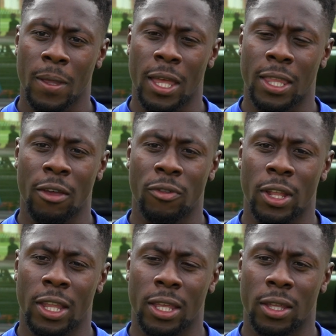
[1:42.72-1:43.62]
Yeah,
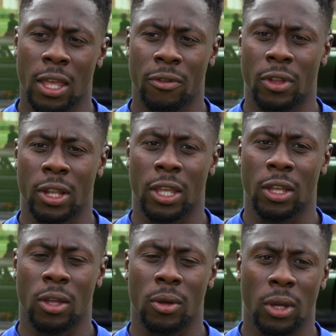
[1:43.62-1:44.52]
definitely,
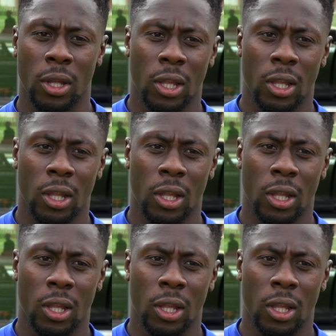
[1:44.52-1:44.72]
you know.